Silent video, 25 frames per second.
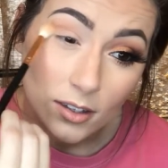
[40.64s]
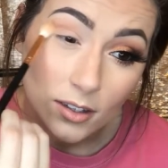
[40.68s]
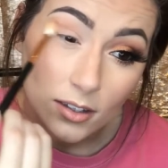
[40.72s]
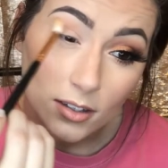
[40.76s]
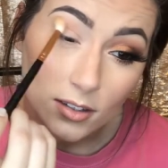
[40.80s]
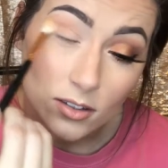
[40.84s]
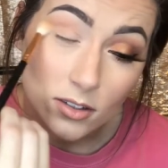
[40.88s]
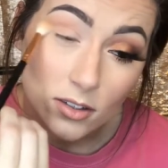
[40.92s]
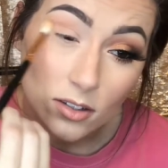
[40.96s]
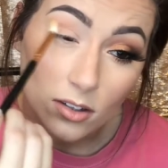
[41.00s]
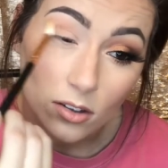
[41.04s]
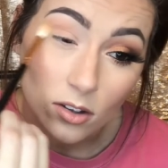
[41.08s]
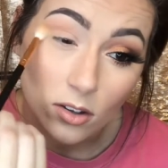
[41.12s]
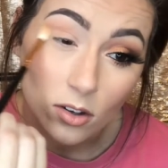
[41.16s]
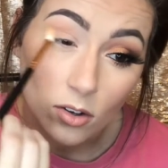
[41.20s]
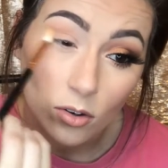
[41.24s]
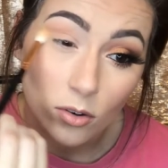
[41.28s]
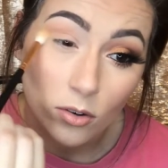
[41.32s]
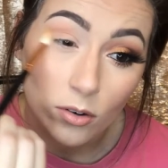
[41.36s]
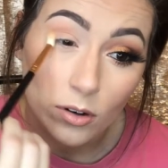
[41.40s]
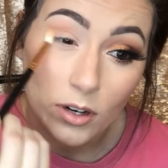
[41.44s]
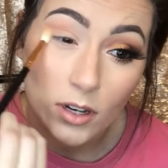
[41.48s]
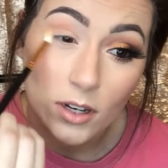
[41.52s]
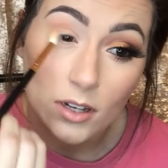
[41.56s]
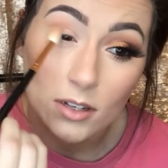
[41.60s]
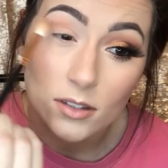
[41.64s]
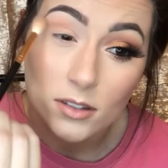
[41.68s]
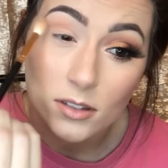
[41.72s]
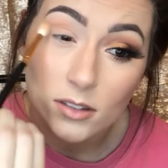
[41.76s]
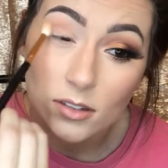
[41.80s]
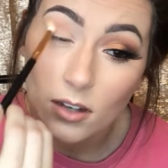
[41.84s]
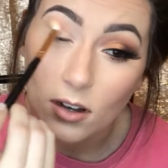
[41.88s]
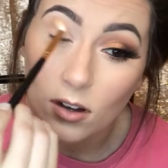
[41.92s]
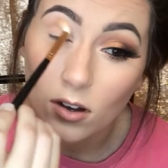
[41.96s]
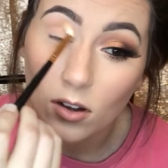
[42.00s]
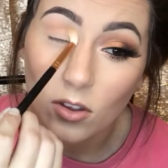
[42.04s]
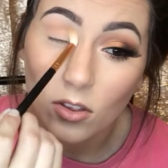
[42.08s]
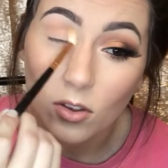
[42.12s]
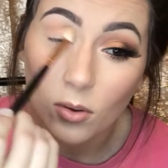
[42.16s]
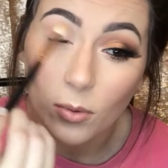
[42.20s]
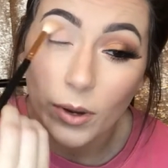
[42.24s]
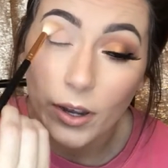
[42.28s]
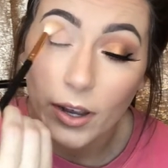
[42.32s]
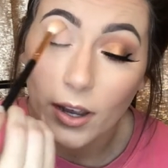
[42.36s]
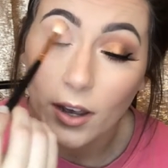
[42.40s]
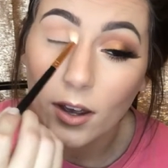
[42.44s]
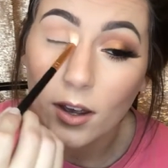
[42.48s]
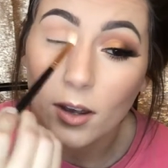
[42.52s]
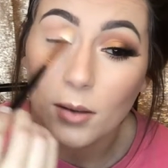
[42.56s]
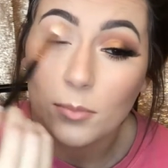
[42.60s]
into the crease all the
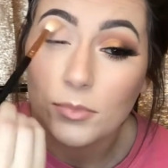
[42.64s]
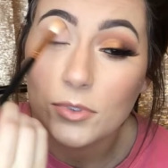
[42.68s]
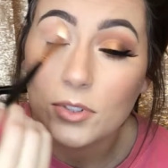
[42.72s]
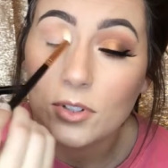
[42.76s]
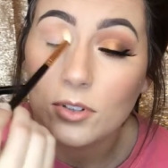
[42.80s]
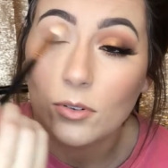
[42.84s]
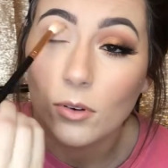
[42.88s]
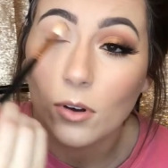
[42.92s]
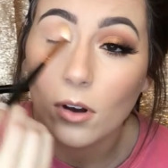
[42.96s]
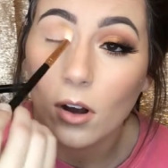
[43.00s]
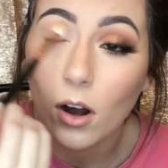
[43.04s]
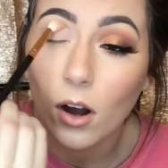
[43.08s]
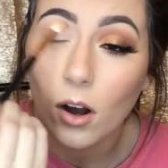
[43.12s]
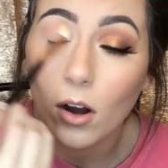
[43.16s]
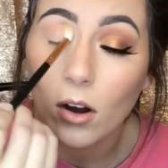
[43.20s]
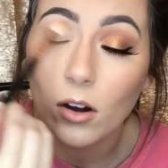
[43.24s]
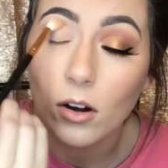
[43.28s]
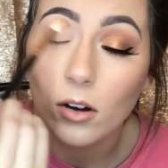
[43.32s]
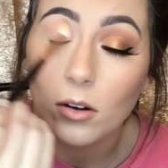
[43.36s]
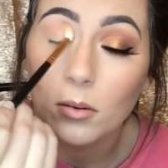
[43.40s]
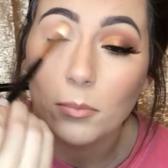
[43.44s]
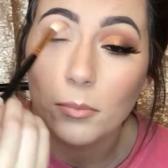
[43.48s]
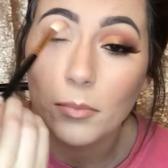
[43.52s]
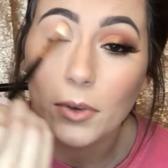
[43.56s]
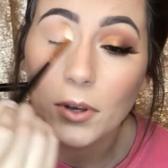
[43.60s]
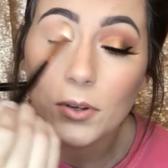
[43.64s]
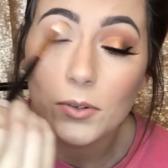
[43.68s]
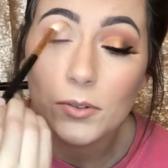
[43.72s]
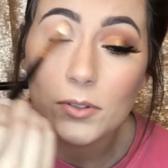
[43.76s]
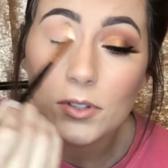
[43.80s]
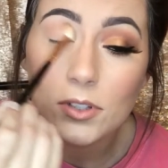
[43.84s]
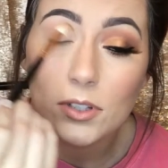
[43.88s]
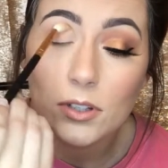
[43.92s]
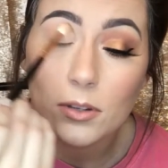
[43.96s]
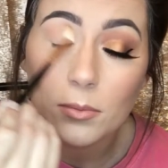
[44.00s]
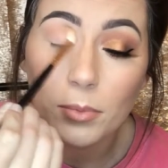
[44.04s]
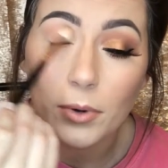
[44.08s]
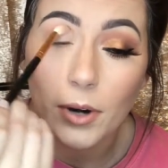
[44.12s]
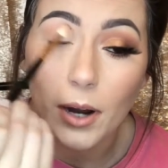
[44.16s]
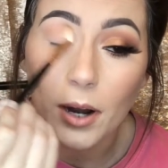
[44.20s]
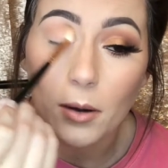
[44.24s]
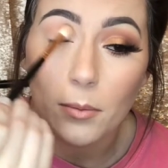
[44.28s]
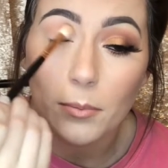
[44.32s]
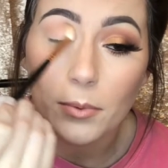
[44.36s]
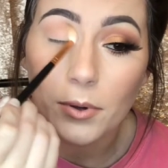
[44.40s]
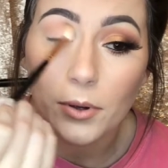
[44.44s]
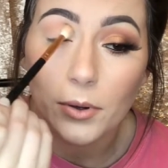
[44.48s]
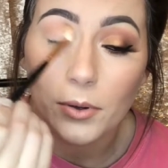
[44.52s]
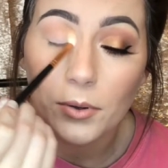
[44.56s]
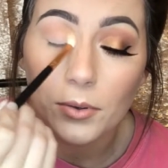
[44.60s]
way up to almost the
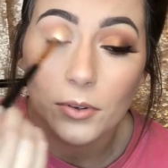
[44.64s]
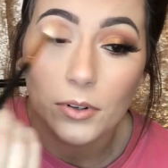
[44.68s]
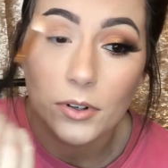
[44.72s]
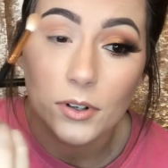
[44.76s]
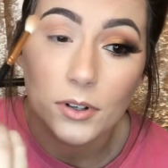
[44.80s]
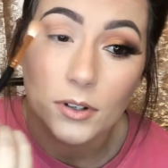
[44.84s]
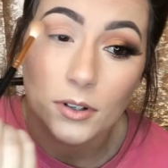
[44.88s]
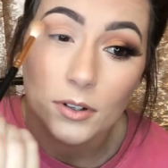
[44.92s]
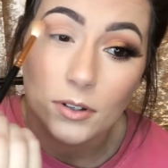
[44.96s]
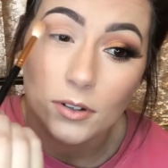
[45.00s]
brow bone.